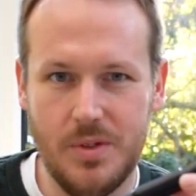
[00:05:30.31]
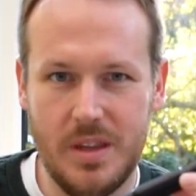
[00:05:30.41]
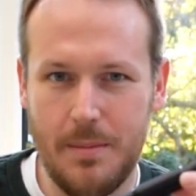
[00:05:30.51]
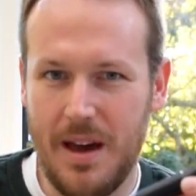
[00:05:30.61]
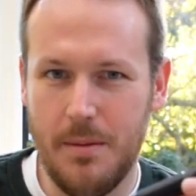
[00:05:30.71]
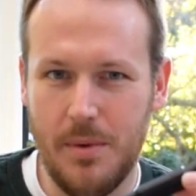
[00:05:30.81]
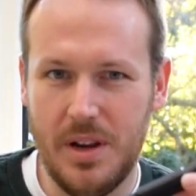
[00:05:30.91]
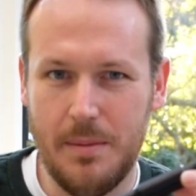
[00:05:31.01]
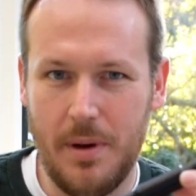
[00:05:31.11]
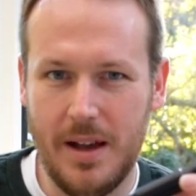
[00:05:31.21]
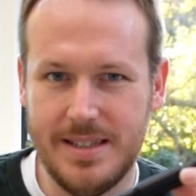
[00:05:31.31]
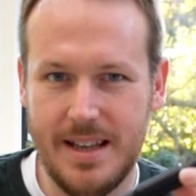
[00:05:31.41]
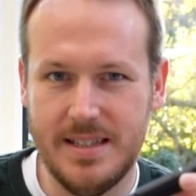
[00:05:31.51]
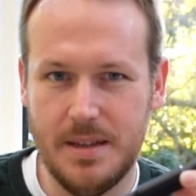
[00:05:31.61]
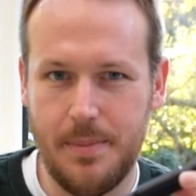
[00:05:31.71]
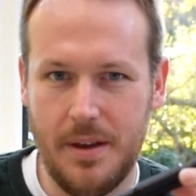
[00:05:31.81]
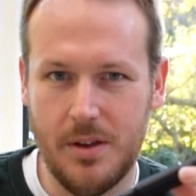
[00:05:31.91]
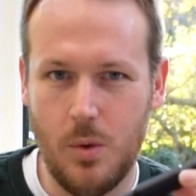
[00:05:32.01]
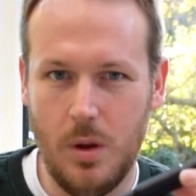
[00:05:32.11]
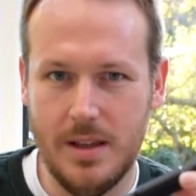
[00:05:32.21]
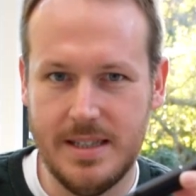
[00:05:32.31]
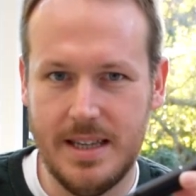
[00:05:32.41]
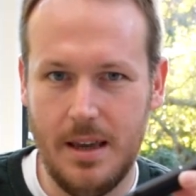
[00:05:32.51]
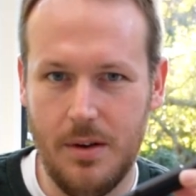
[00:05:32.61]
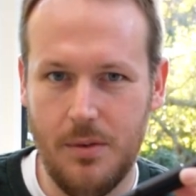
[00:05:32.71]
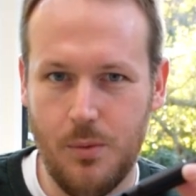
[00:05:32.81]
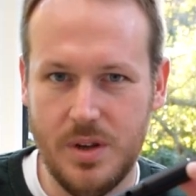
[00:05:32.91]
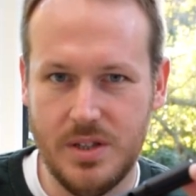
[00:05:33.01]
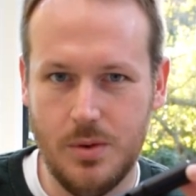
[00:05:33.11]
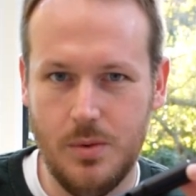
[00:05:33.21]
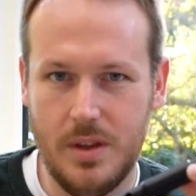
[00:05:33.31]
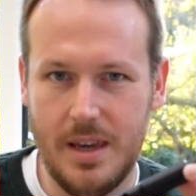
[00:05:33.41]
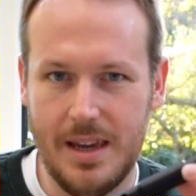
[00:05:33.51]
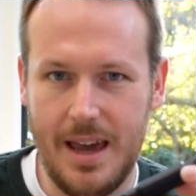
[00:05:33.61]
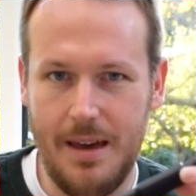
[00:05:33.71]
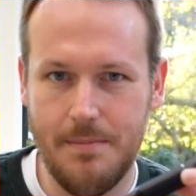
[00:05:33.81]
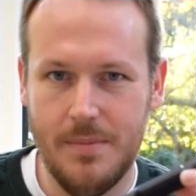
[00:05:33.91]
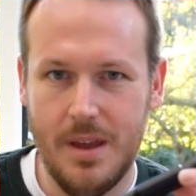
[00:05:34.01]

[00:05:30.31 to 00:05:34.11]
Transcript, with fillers: the amount of money you buy tends to buy the quality of whistle that you get.